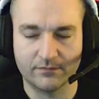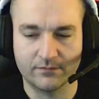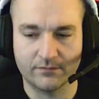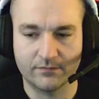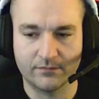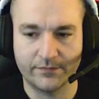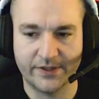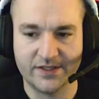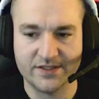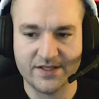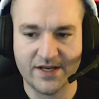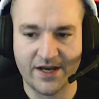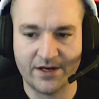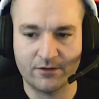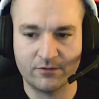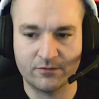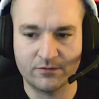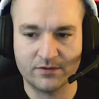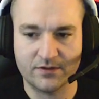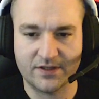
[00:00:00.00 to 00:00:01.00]
because I
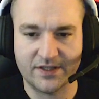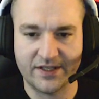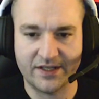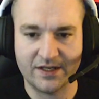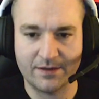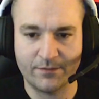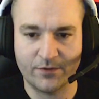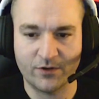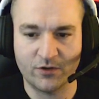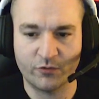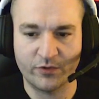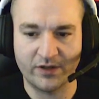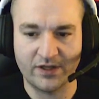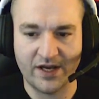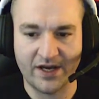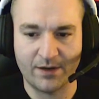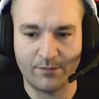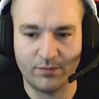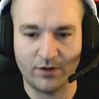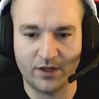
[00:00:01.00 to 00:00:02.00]
don't think I'm going to
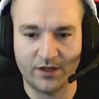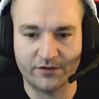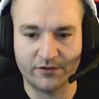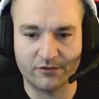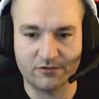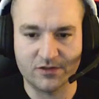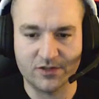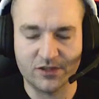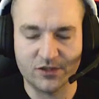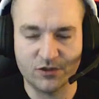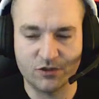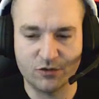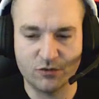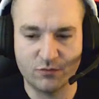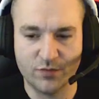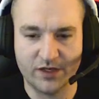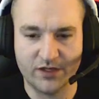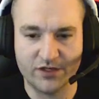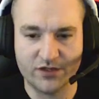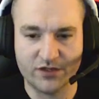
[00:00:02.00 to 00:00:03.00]
rely on Bloodthirst too
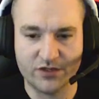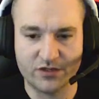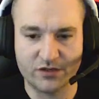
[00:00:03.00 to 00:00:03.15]
much.